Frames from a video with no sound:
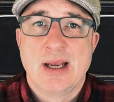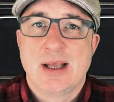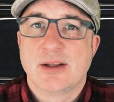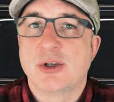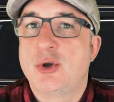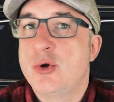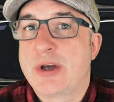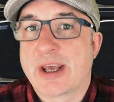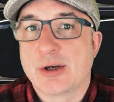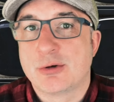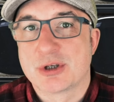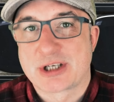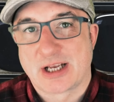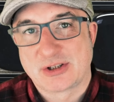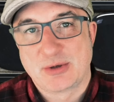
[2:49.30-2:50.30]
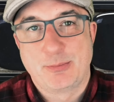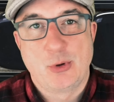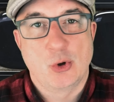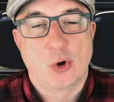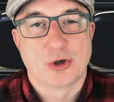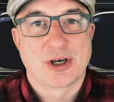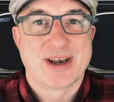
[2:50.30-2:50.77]
the two girls had to
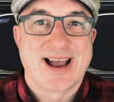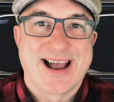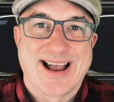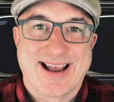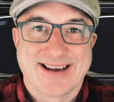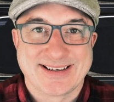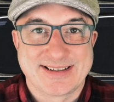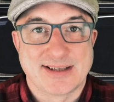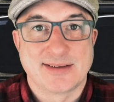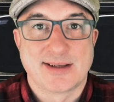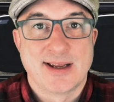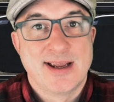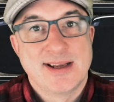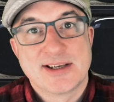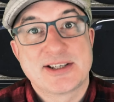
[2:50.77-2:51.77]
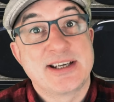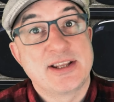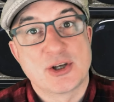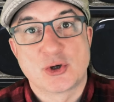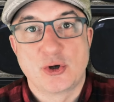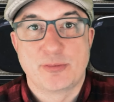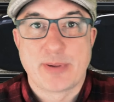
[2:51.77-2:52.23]
put on an act and say
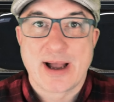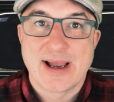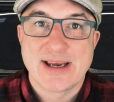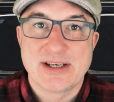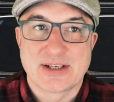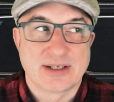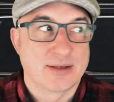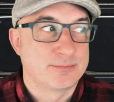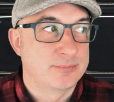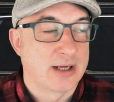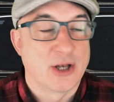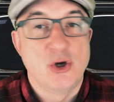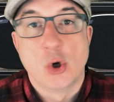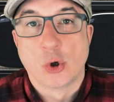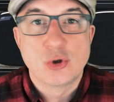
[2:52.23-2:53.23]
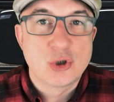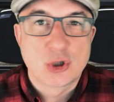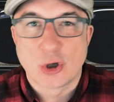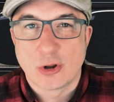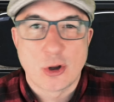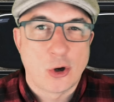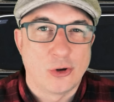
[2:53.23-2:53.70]
their goodbyes in a
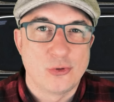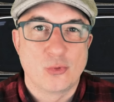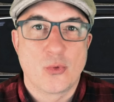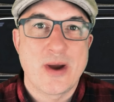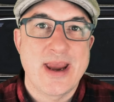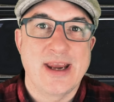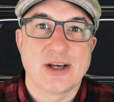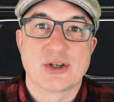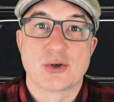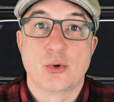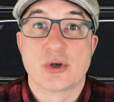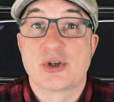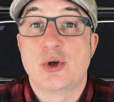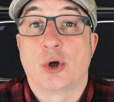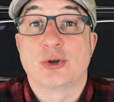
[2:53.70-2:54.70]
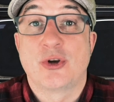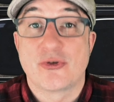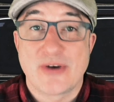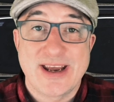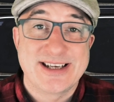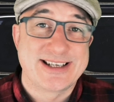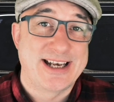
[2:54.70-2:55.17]
nonchalant way so as not to
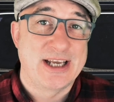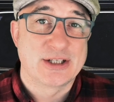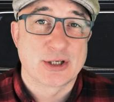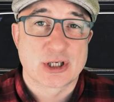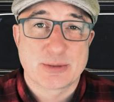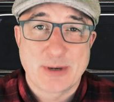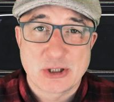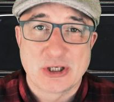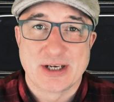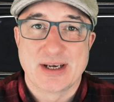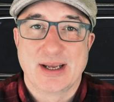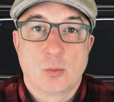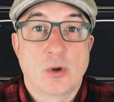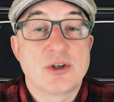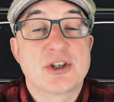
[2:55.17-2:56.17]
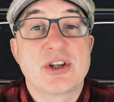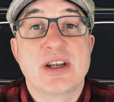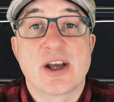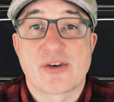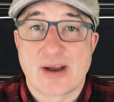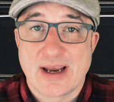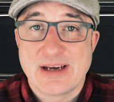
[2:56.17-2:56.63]
raise any suspicion. Once they
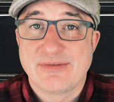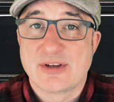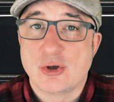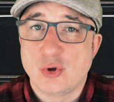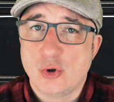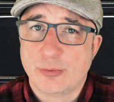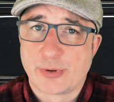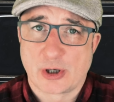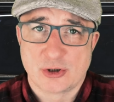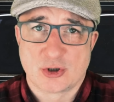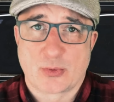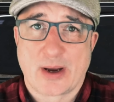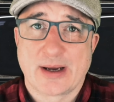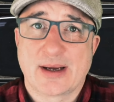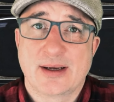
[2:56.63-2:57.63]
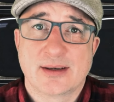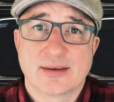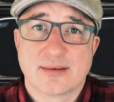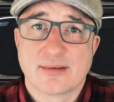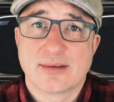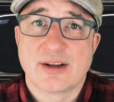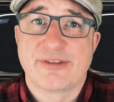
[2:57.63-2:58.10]
arrived in New Brunswick,
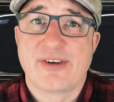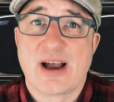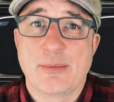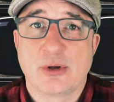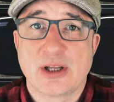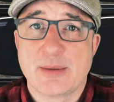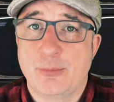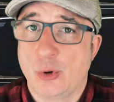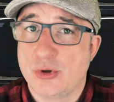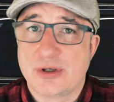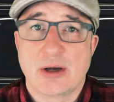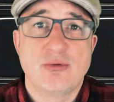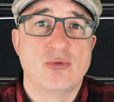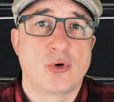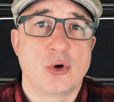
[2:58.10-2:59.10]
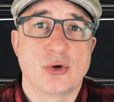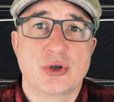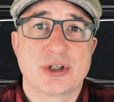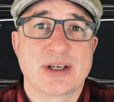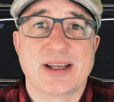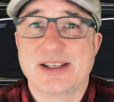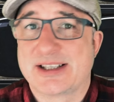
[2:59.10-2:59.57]
the family put down
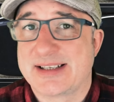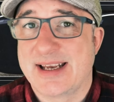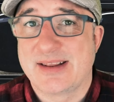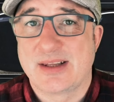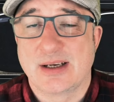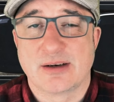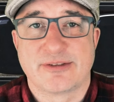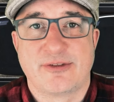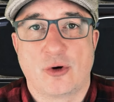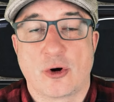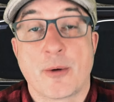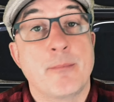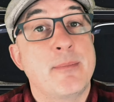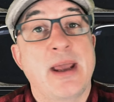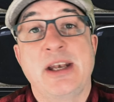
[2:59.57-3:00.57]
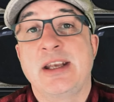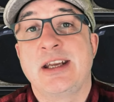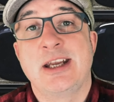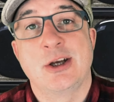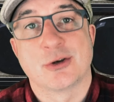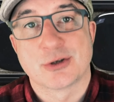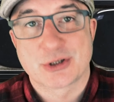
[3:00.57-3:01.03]
roots and stayed there for many
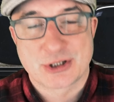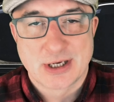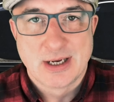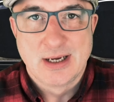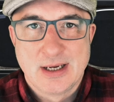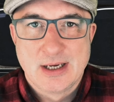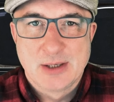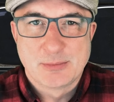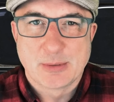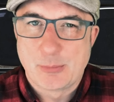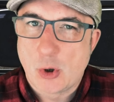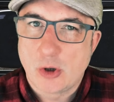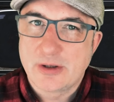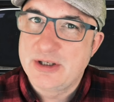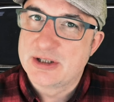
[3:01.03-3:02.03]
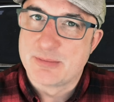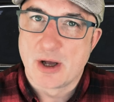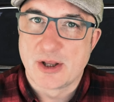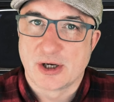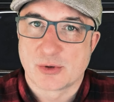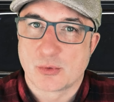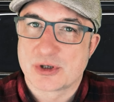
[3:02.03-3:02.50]
years. But Pauline's
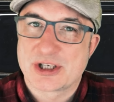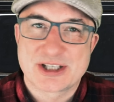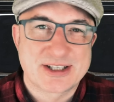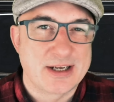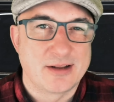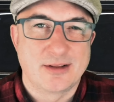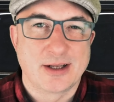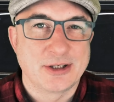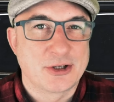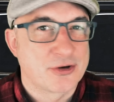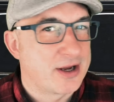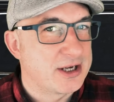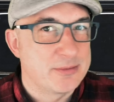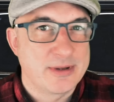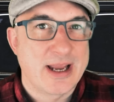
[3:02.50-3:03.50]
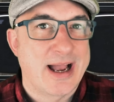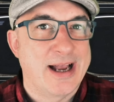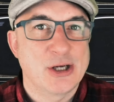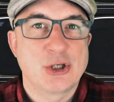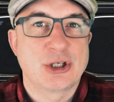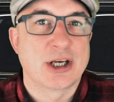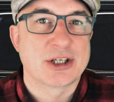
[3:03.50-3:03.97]
mother was still incredibly
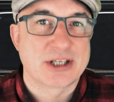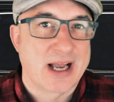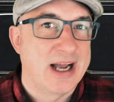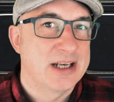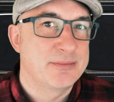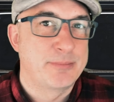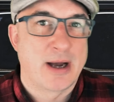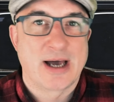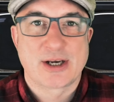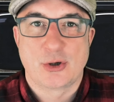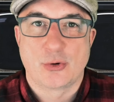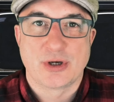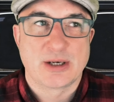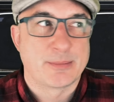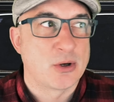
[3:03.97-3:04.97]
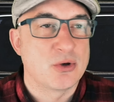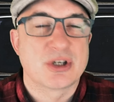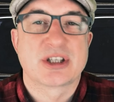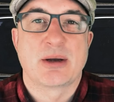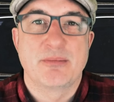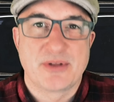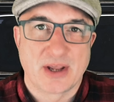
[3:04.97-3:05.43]
anxious and paranoid about
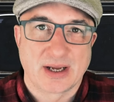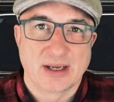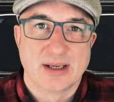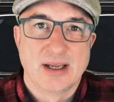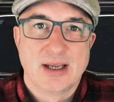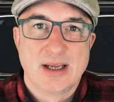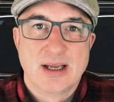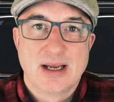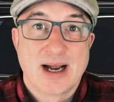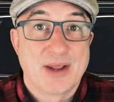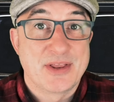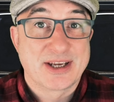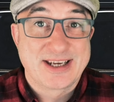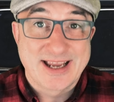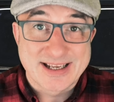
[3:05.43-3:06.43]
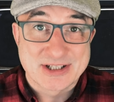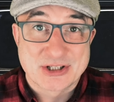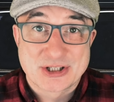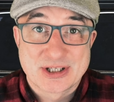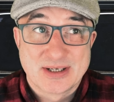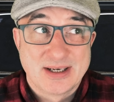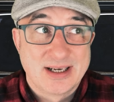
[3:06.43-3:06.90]
something, and the
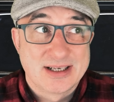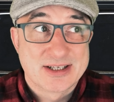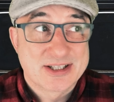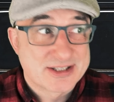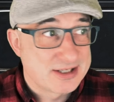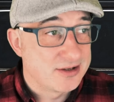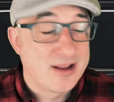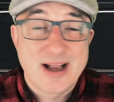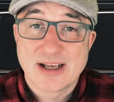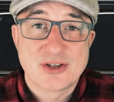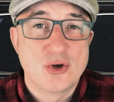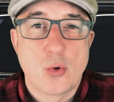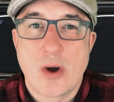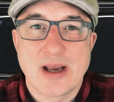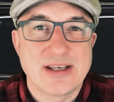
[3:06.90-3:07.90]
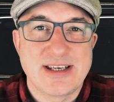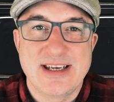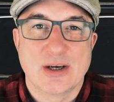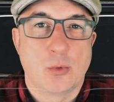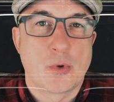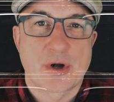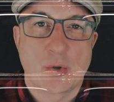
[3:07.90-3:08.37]
kids still had no
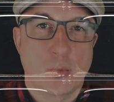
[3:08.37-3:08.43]
idea what it